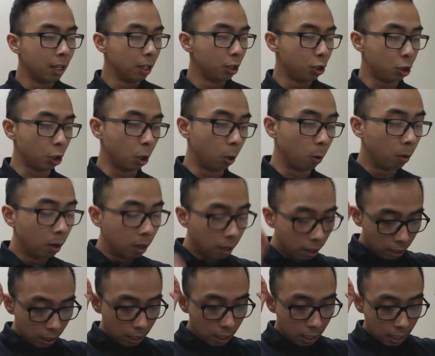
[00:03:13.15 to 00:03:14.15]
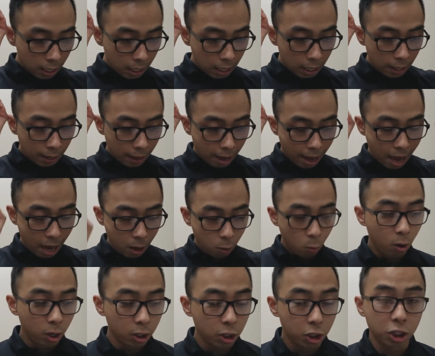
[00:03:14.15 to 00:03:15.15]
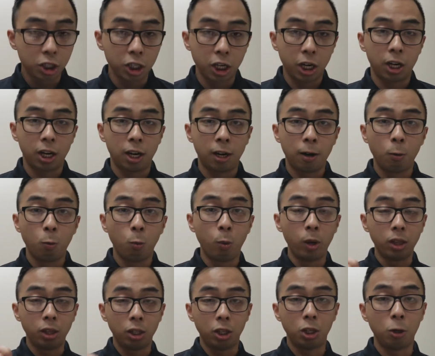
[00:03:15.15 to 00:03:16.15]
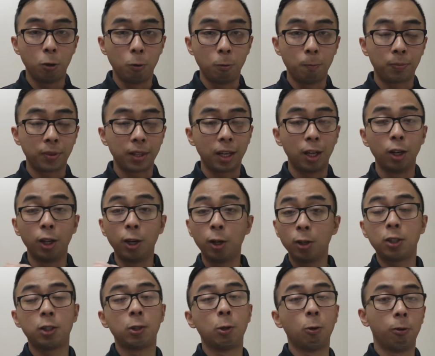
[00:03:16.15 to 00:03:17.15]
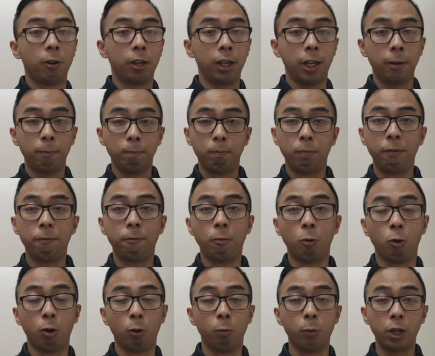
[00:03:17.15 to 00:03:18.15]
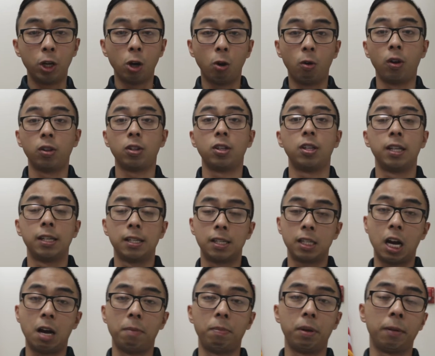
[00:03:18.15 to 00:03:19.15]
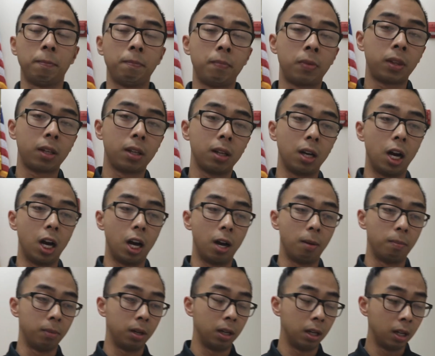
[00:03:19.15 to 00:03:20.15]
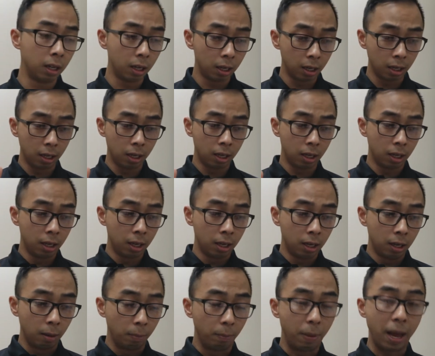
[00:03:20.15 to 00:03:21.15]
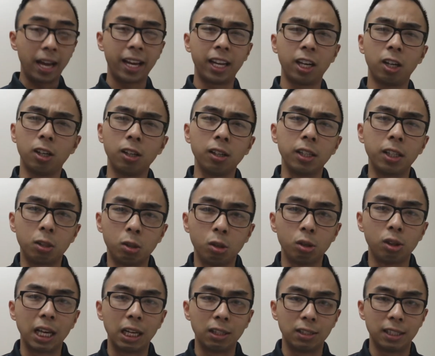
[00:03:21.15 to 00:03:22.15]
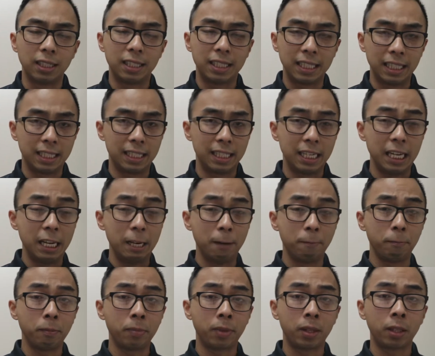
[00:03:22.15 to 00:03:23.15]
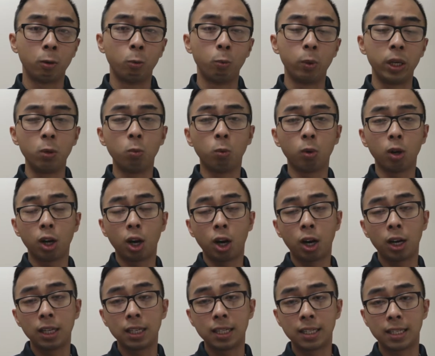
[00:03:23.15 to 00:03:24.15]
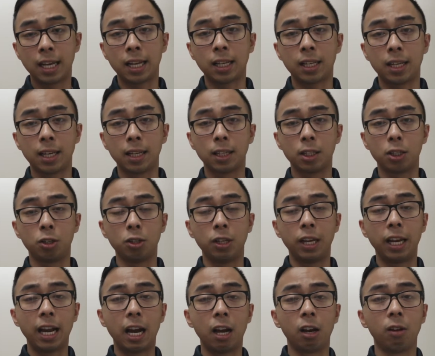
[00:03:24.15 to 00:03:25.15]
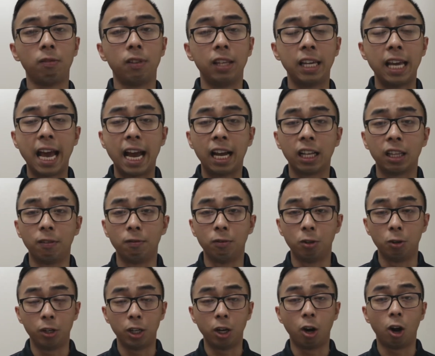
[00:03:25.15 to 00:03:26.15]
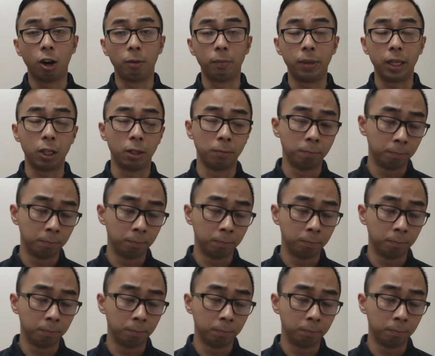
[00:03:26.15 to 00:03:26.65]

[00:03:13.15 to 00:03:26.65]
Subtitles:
So, I want to share with you a little story before we go on to this topic. Back in early 2016, we were set to get out of the active duty Army.